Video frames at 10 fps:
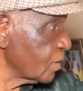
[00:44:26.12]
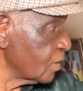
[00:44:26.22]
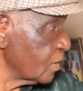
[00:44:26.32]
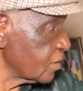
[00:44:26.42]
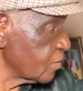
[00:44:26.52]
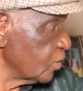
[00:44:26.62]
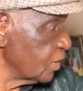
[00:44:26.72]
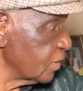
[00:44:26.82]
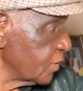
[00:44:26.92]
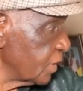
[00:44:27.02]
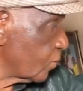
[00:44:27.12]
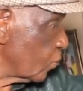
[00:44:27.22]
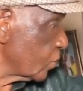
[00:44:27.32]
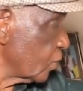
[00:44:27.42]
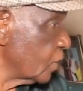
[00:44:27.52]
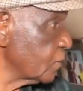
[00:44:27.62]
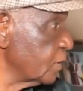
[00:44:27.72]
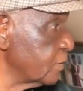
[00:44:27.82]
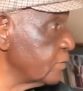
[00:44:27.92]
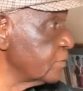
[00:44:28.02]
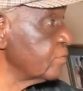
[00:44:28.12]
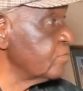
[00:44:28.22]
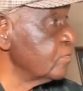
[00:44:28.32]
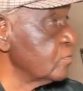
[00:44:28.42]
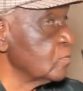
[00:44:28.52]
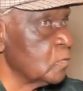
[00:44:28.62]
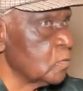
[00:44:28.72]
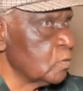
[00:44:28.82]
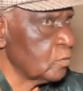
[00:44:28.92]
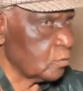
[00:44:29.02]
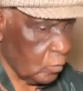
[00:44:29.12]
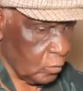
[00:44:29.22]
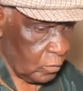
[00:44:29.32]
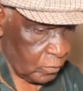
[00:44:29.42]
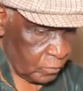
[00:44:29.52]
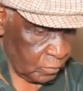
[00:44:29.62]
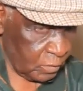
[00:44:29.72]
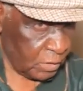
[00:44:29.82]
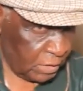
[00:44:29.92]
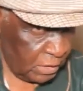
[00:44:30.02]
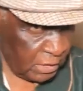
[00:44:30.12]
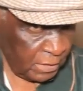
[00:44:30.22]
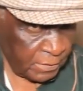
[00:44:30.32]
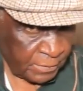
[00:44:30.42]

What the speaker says: This is me when I got old. So here,